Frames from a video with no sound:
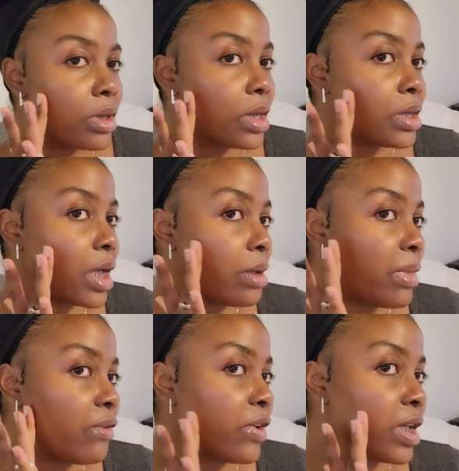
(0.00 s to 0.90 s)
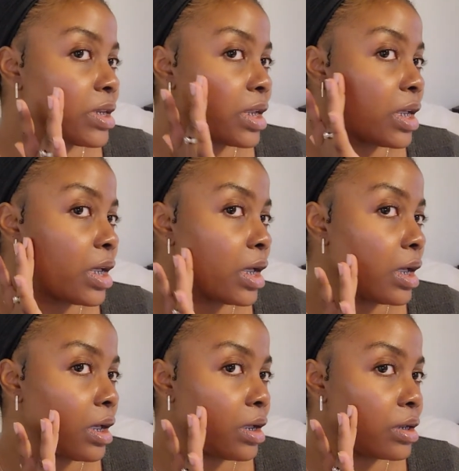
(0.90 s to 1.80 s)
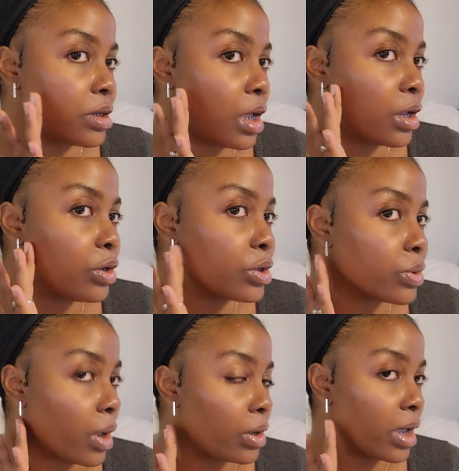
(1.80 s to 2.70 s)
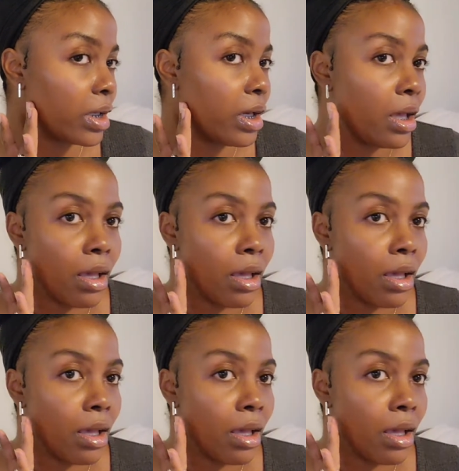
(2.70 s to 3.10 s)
this side of my face is a little swollen,